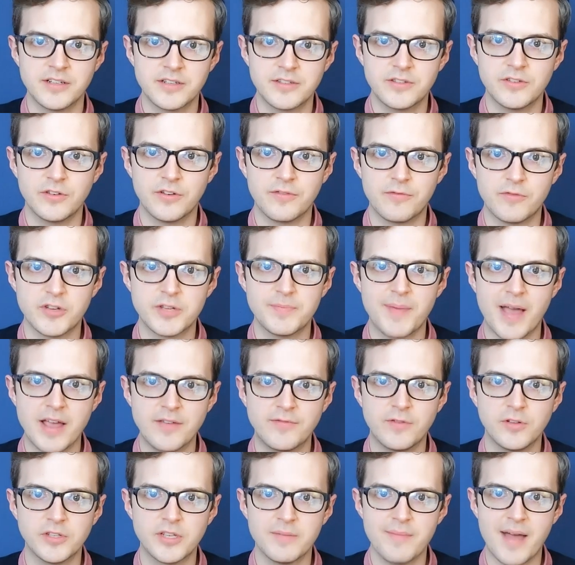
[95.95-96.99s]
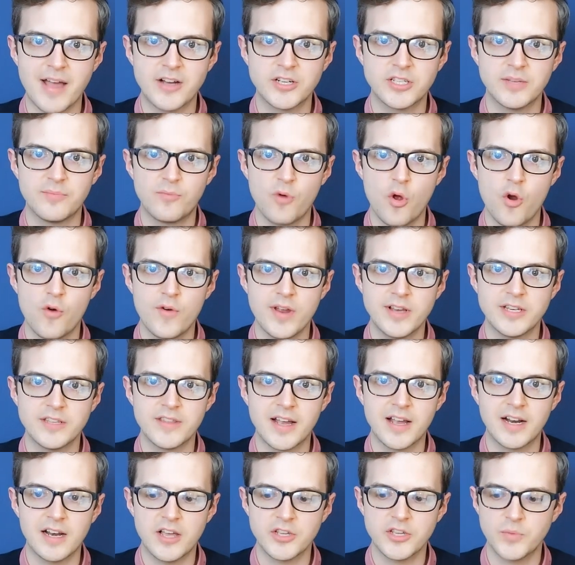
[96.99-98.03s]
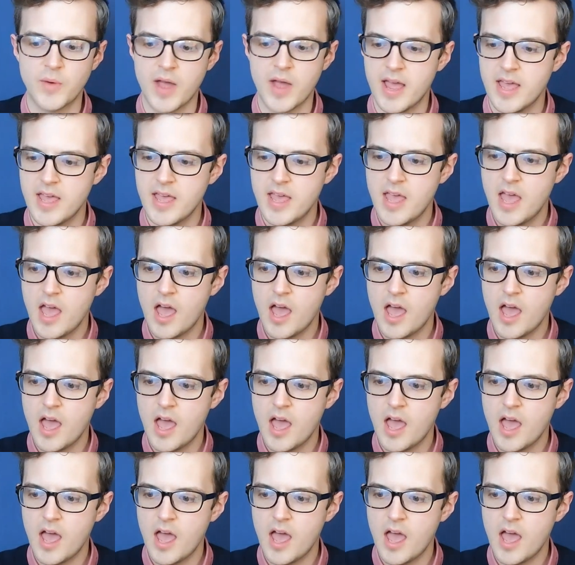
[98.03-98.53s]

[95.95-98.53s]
sort of respectful to match the brewery to their glassware.